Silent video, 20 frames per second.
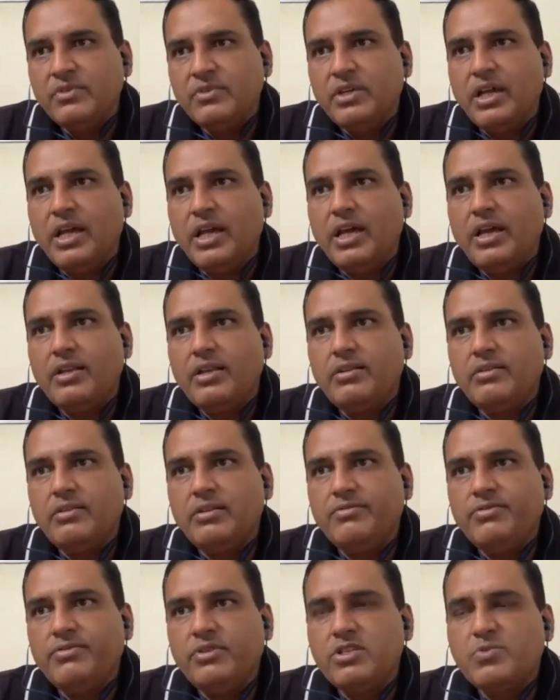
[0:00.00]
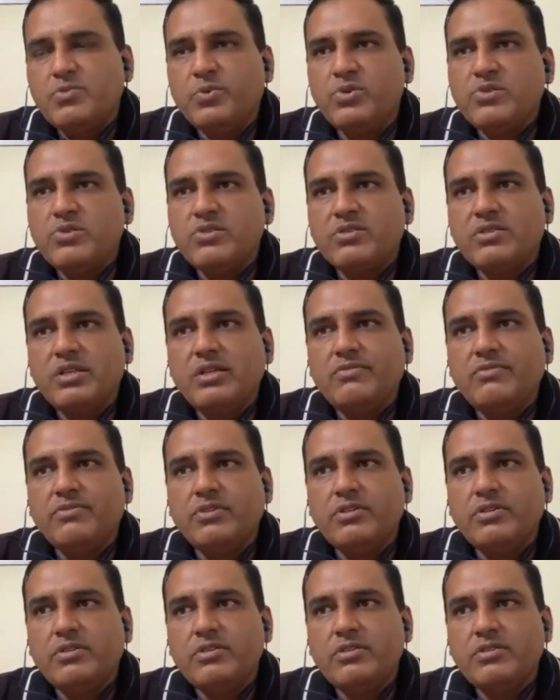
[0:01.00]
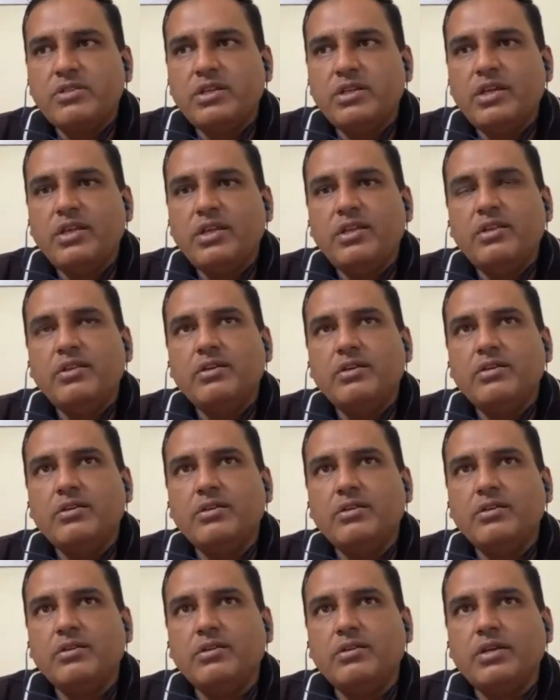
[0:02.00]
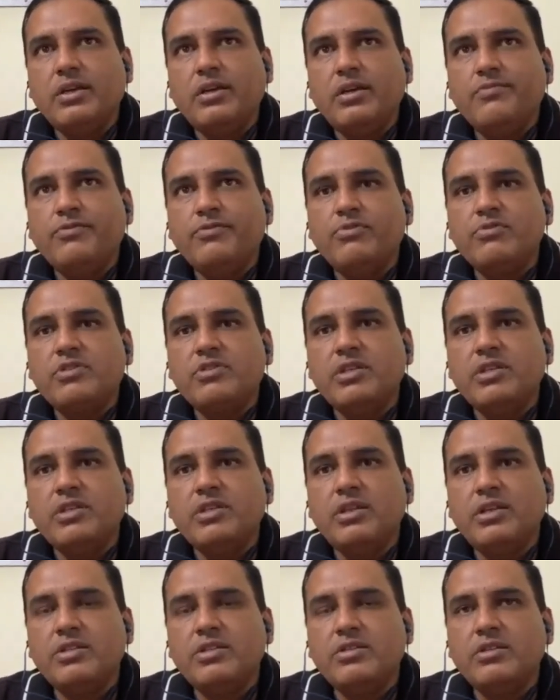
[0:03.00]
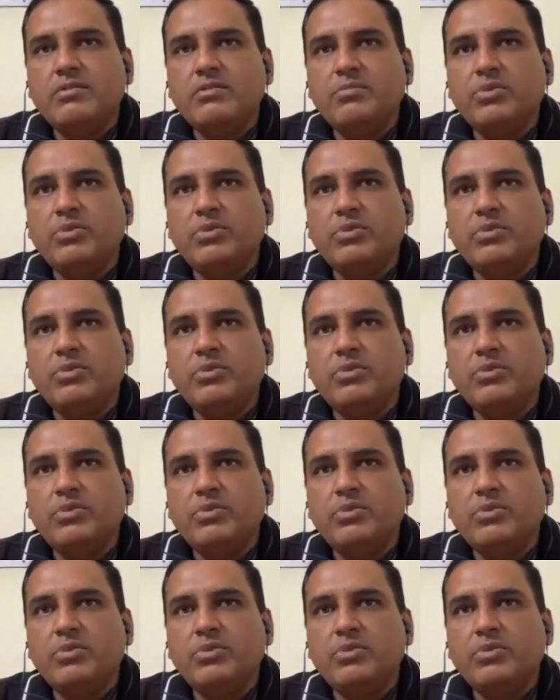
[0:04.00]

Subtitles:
and the first posting was in Air Force Selection